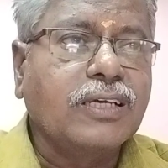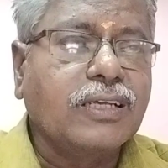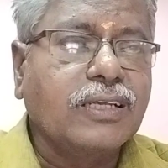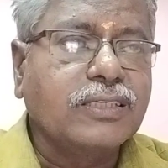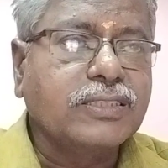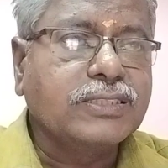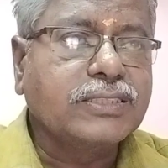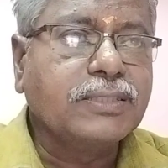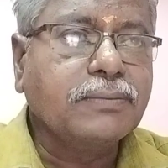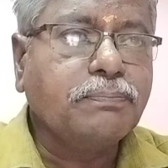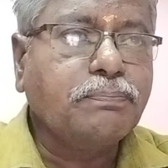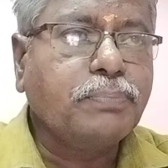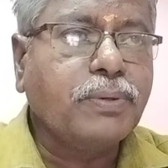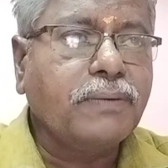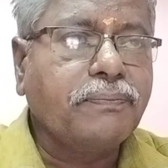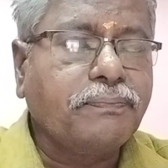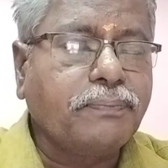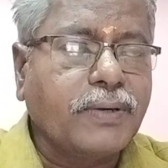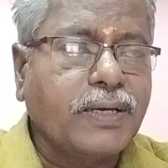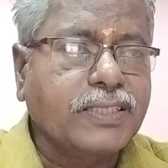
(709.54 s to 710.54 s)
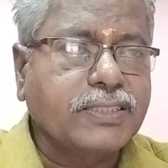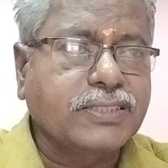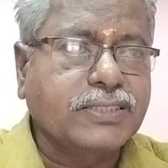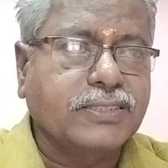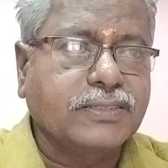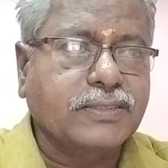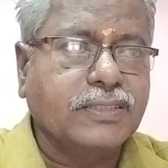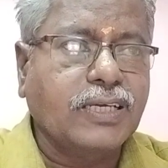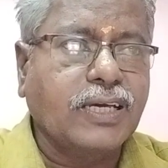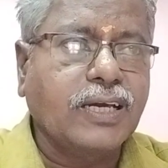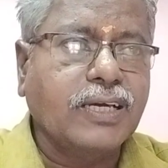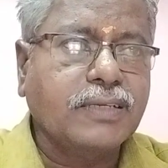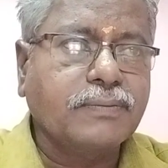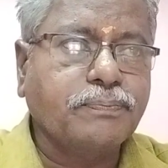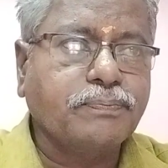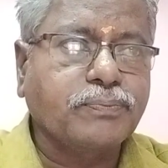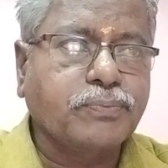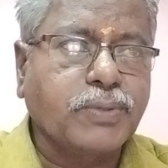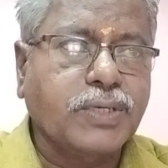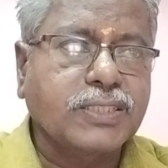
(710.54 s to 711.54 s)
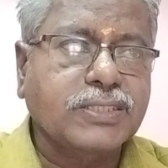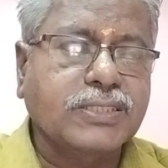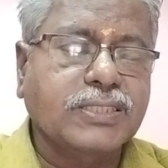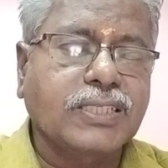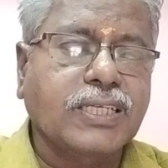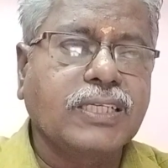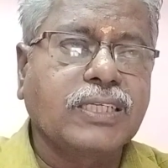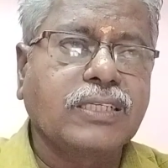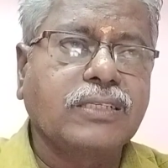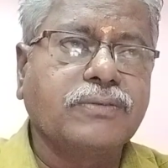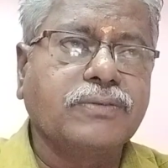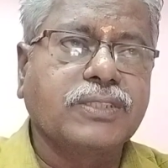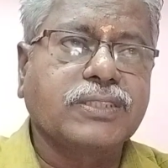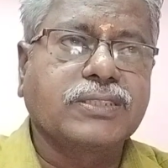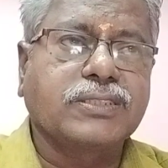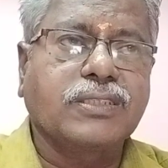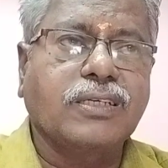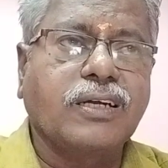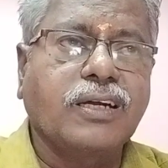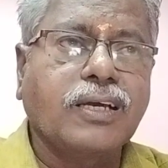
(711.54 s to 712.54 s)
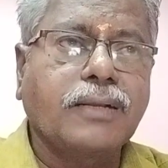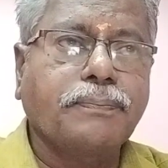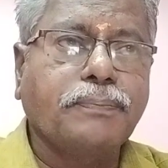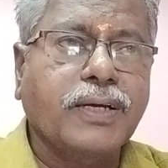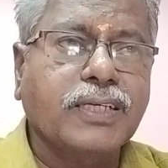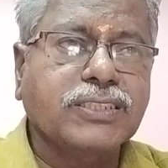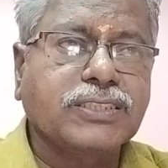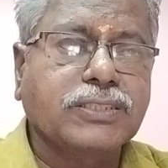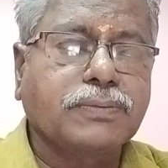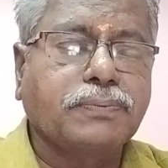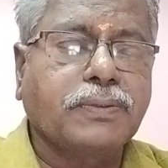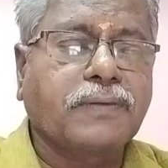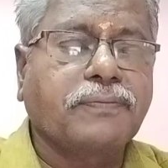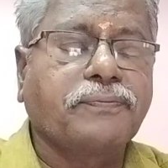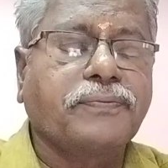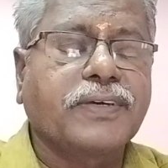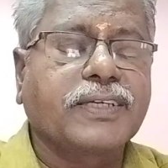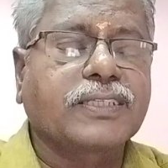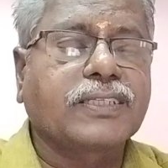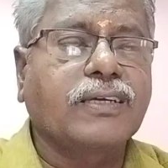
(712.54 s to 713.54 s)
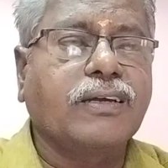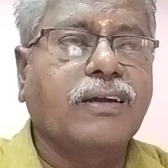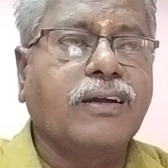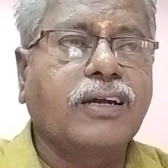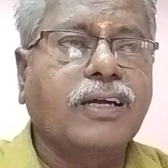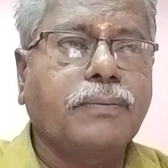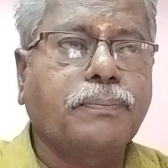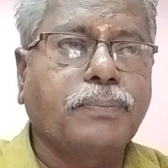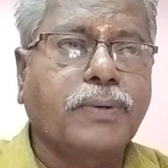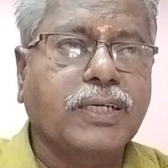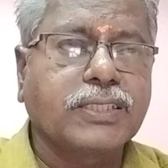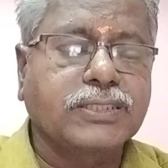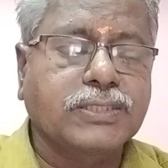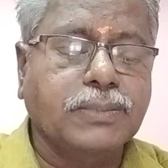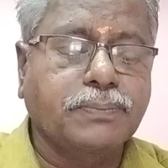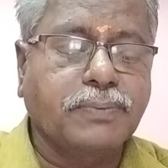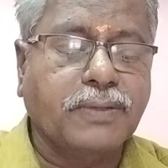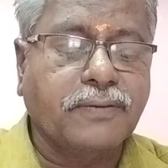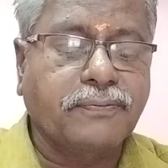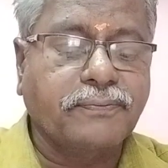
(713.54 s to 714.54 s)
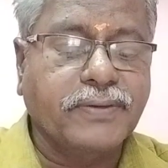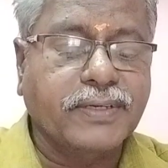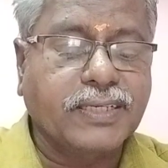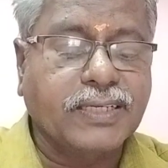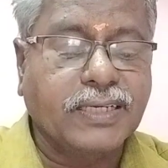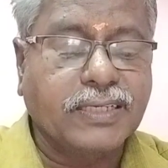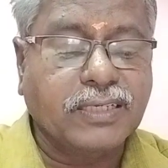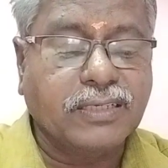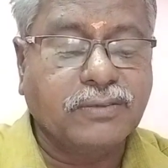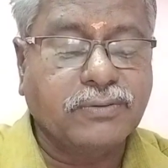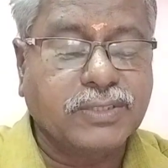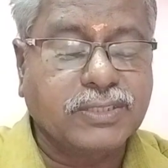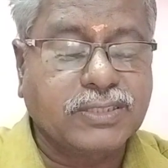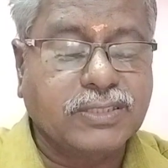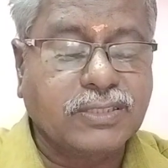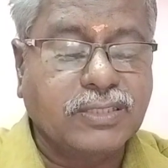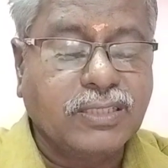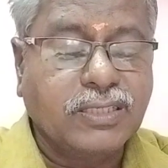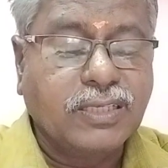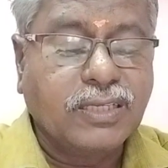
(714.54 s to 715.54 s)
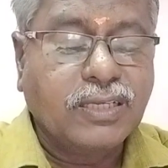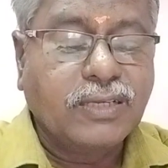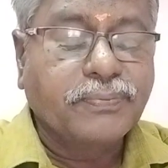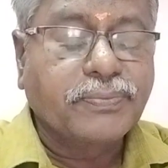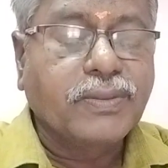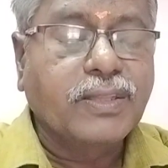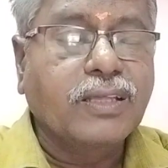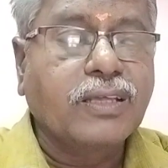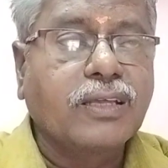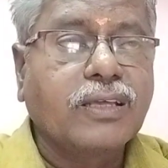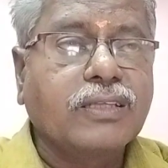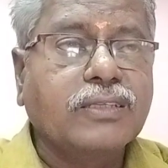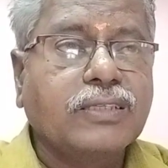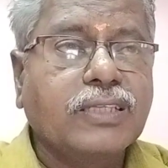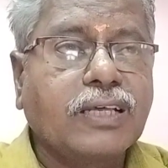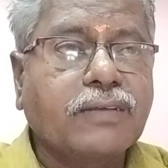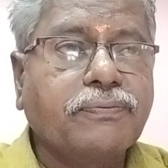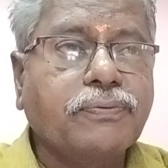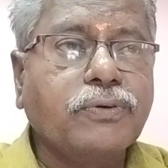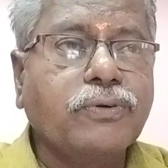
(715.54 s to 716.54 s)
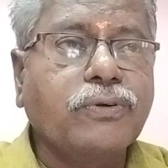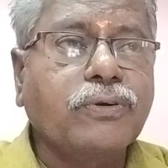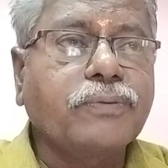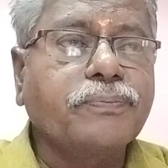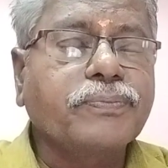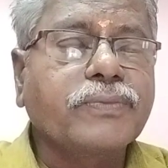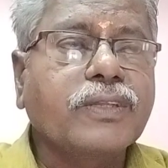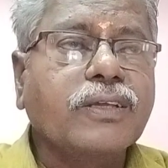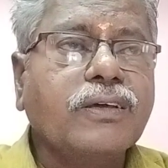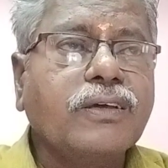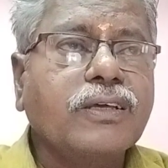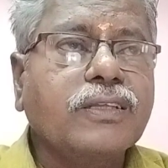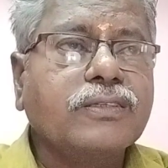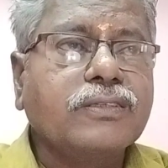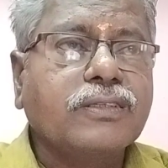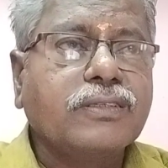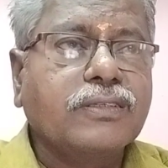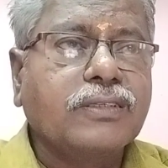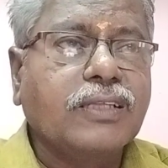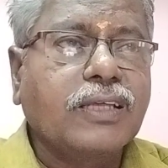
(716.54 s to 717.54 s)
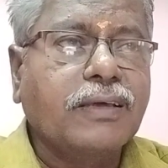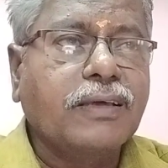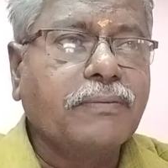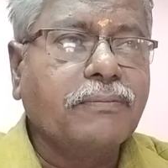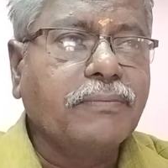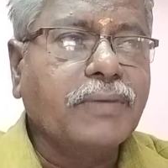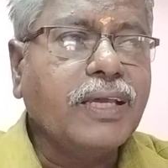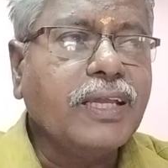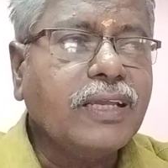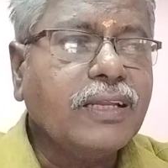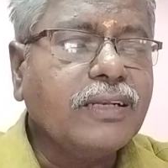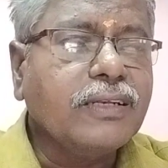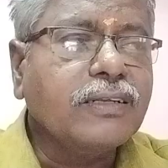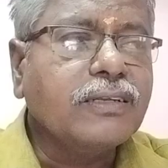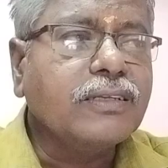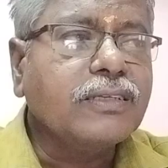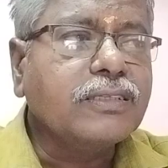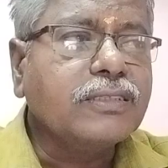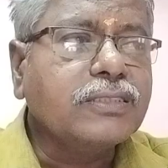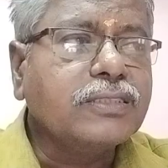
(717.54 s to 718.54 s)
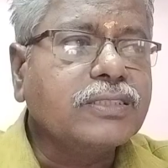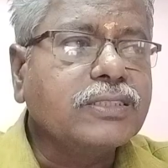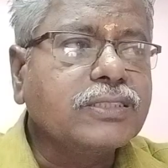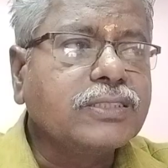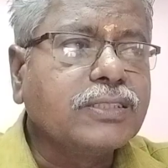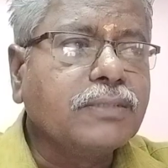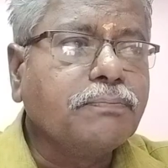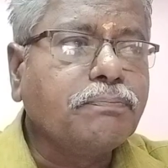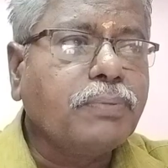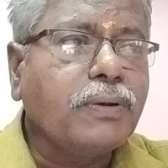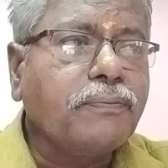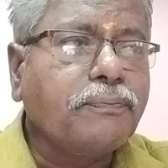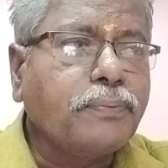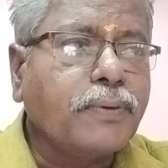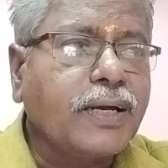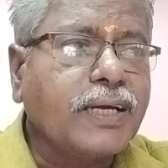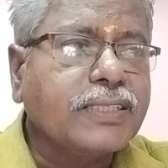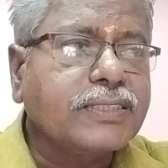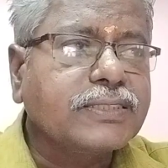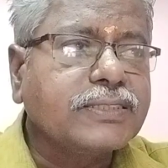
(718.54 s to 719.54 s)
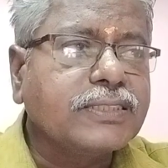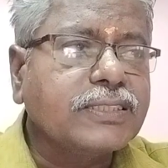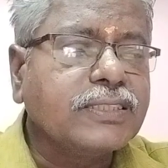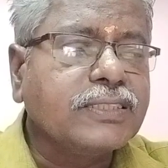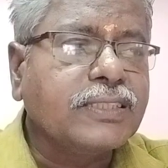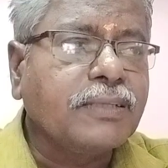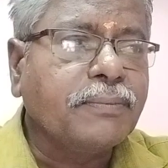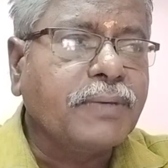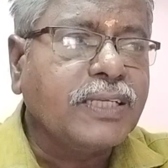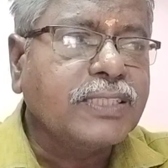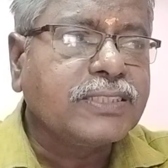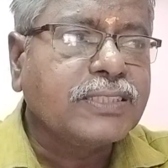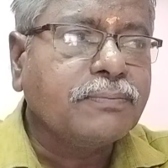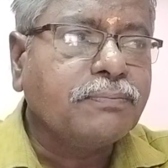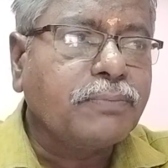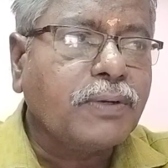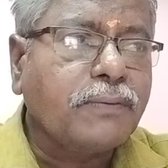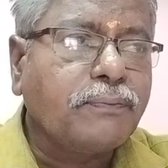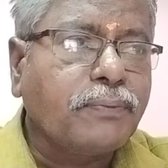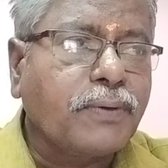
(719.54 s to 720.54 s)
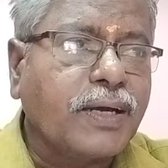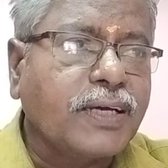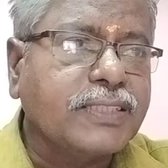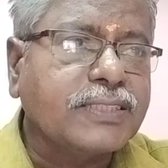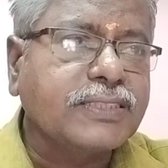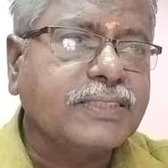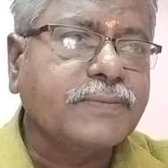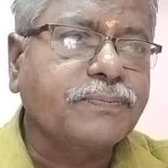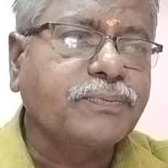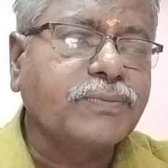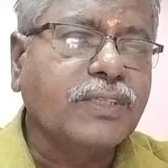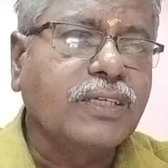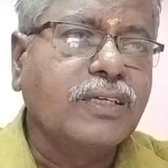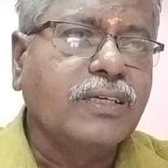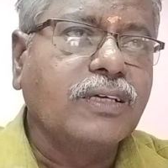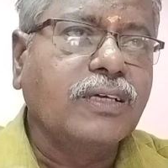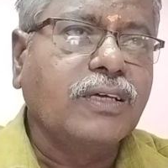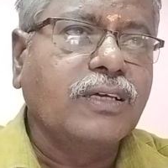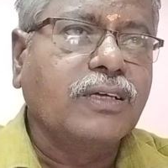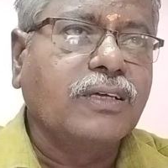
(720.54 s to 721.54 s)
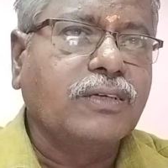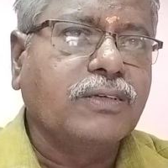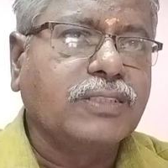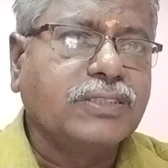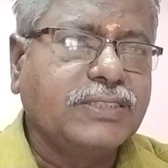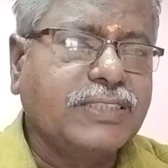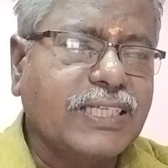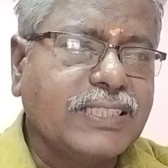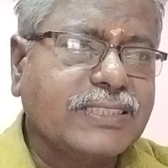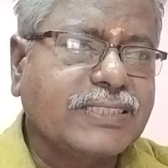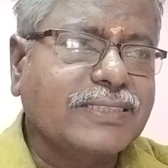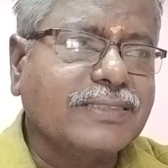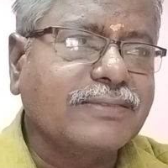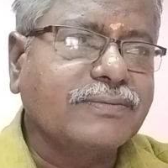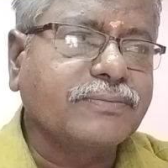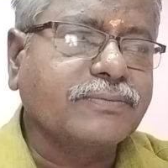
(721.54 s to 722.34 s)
simple past or past continuous or past perfect or past perfect continuous. Therefore, the main simple past, in the main simple past, just